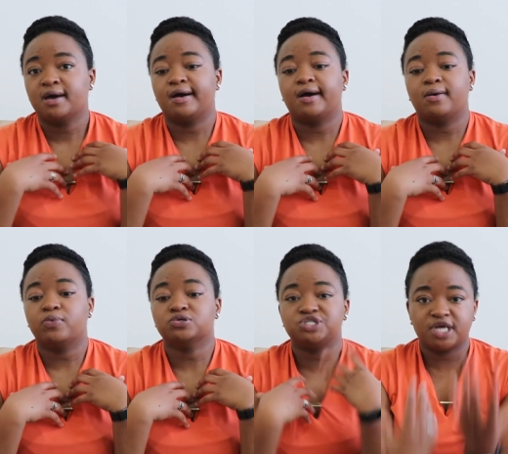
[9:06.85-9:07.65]

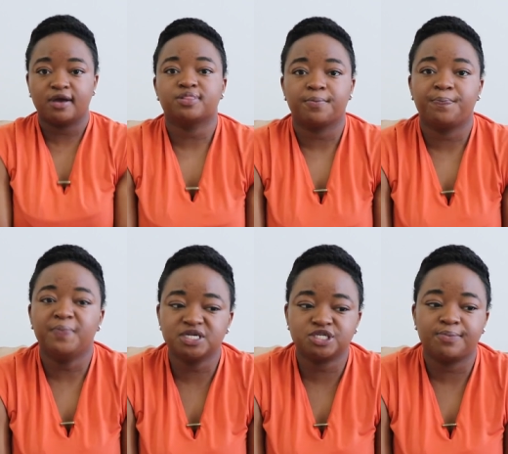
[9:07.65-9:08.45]
We'll share the
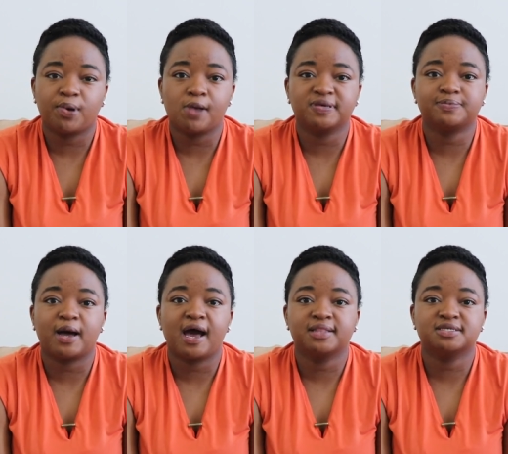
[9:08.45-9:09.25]
mission and purpose
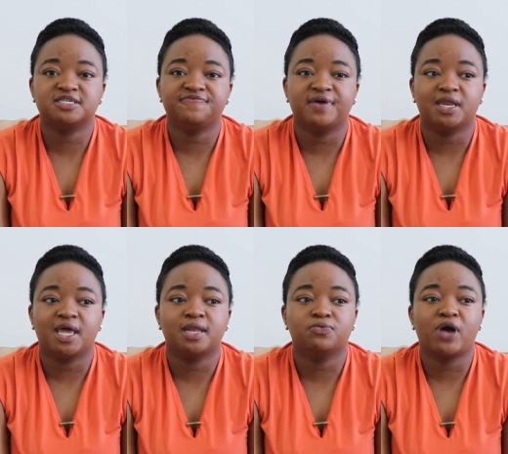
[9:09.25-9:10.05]
behind this event,
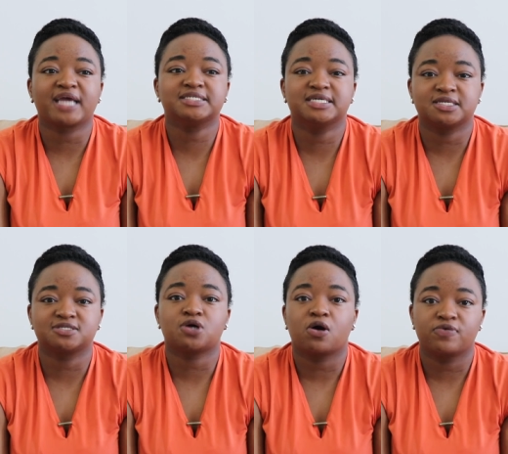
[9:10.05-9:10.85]
and we'll actually get to
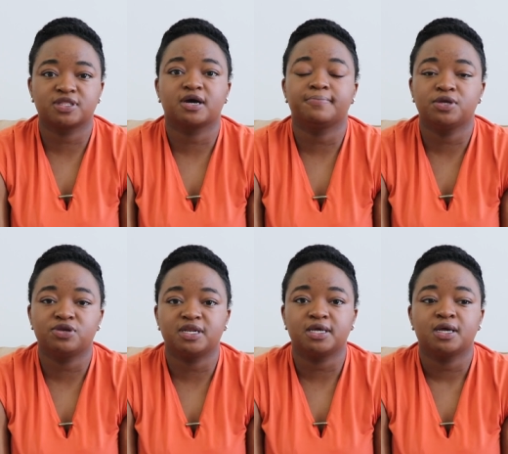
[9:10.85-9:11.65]
talk with the
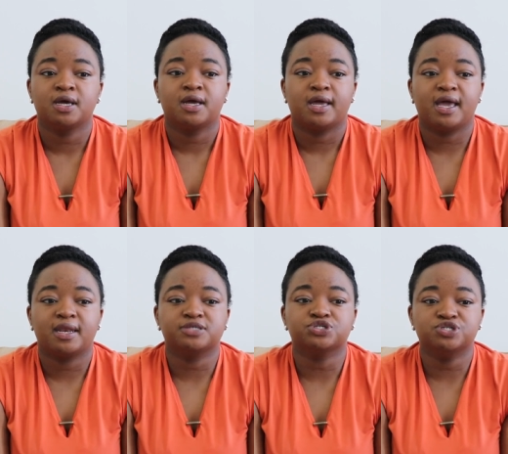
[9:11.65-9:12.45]
community
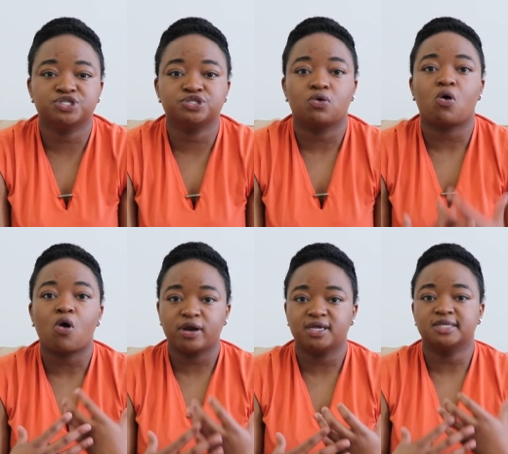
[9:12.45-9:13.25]
in a traditional
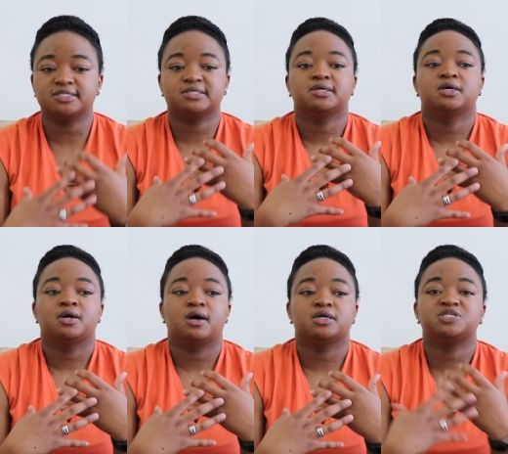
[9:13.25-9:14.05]
audience
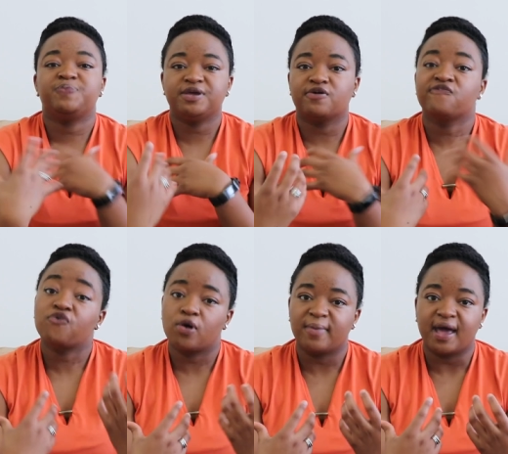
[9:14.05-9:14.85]
speaker
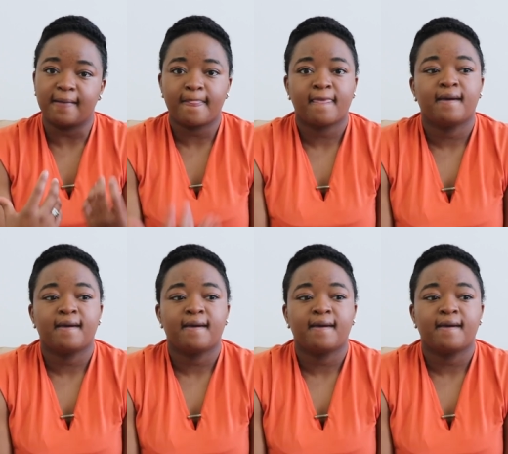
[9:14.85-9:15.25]
format.